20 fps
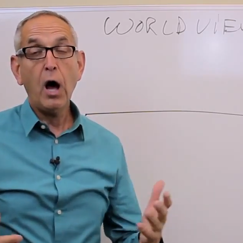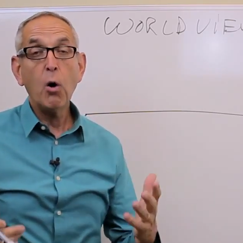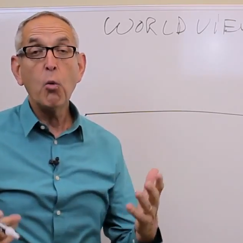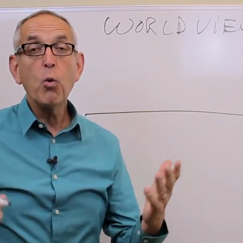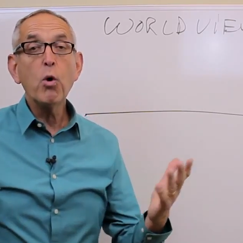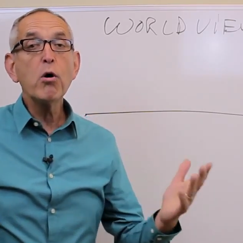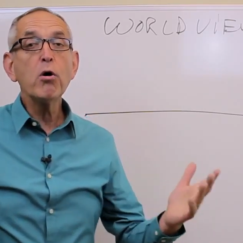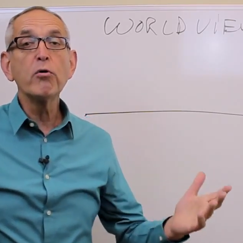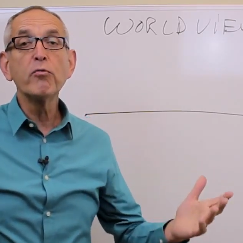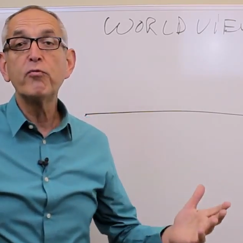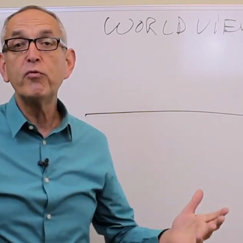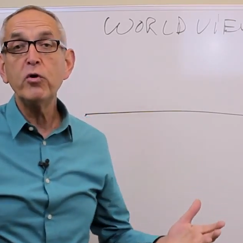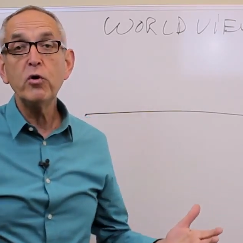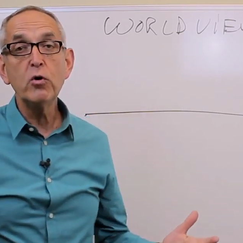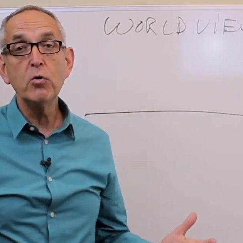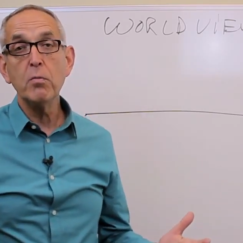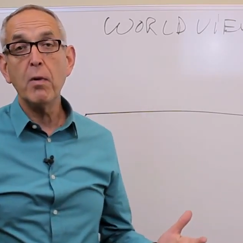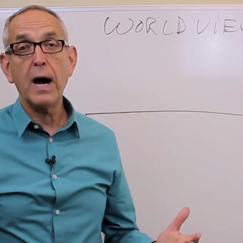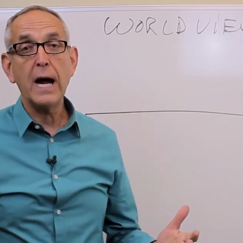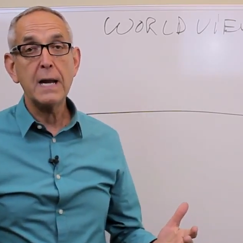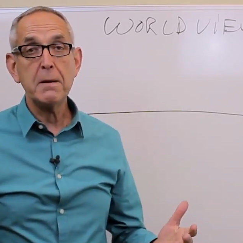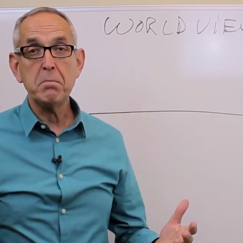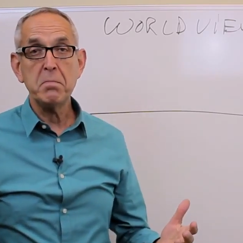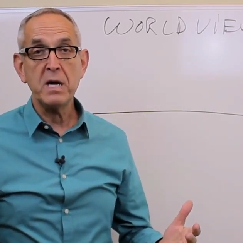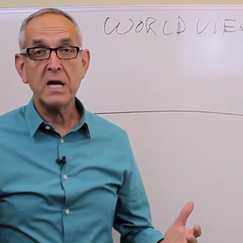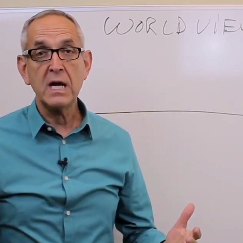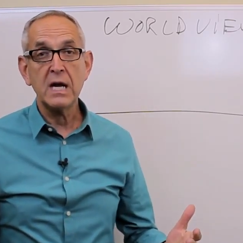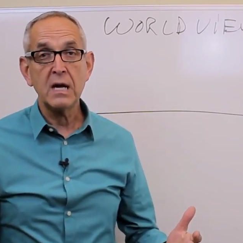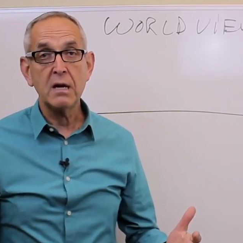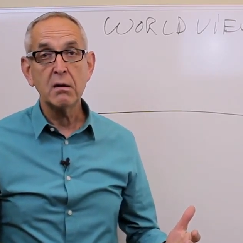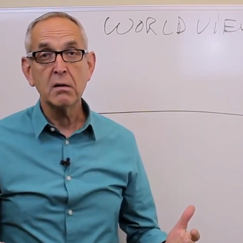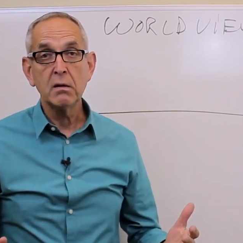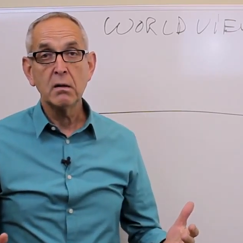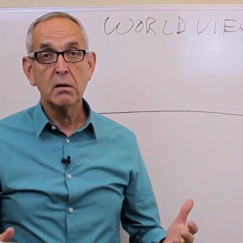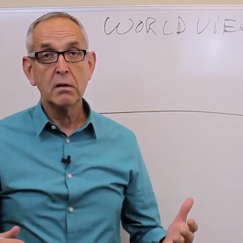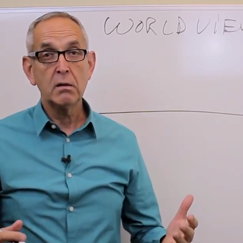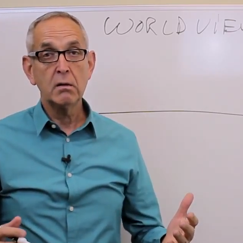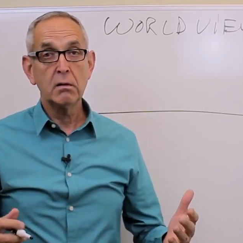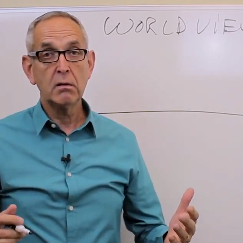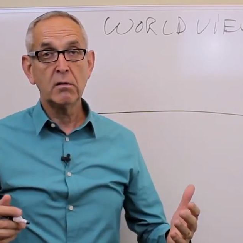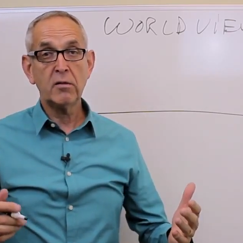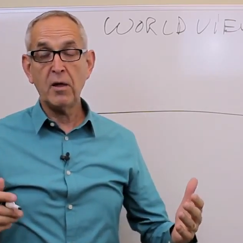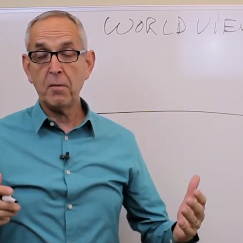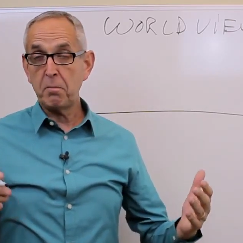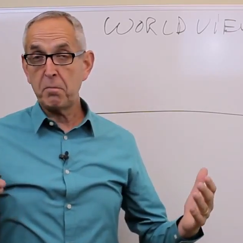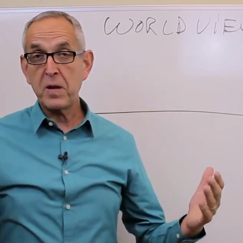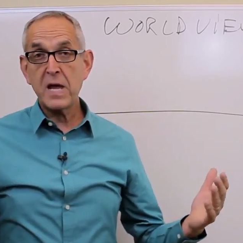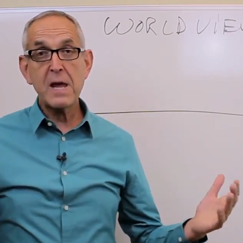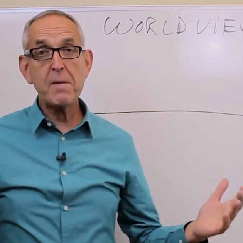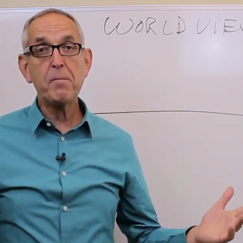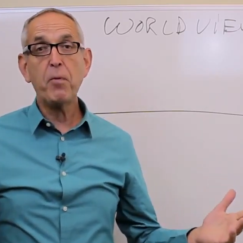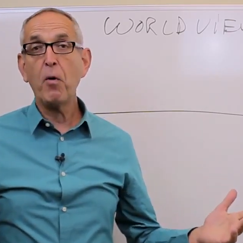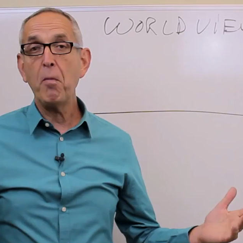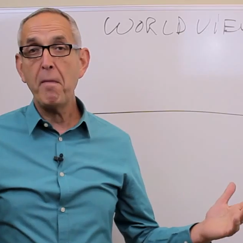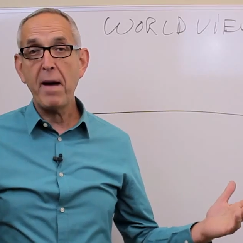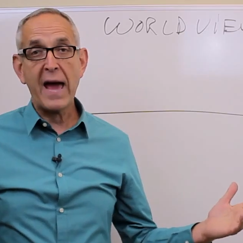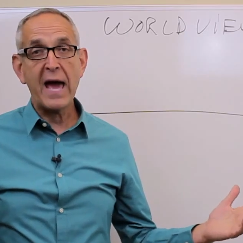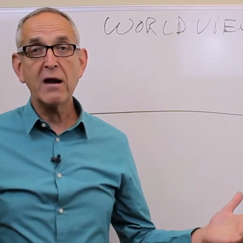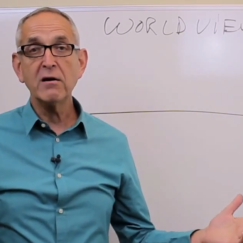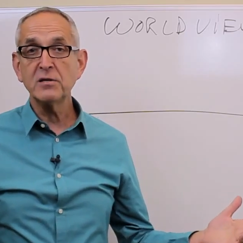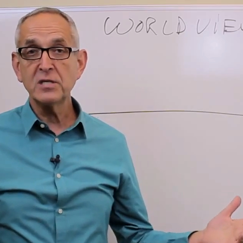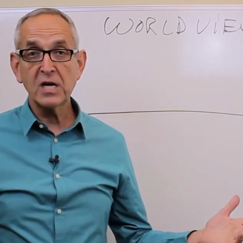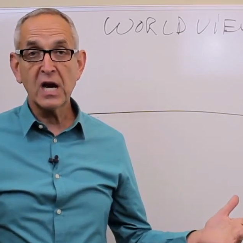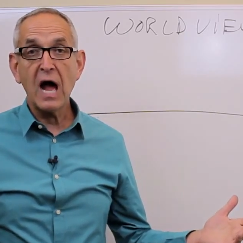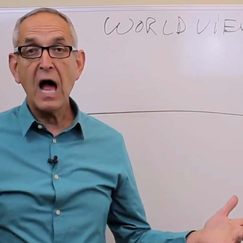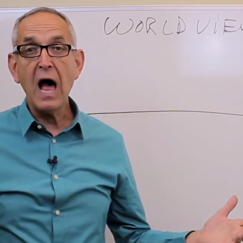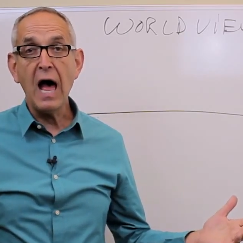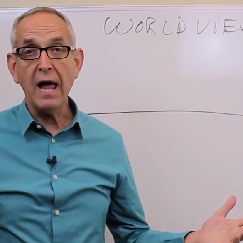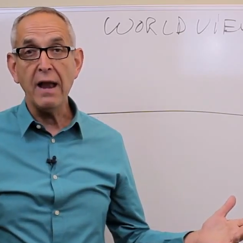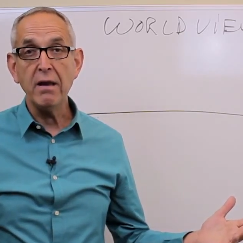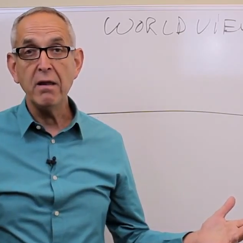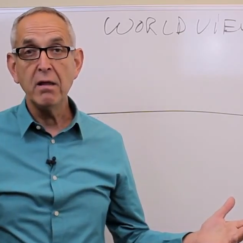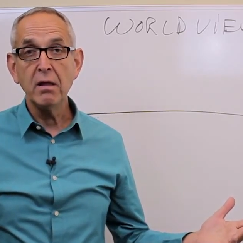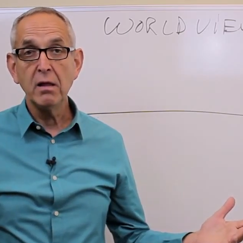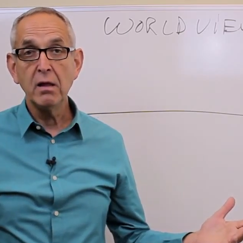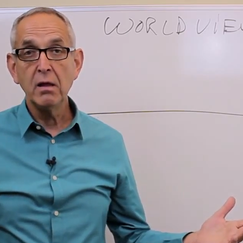A worldview might be that people matter to God.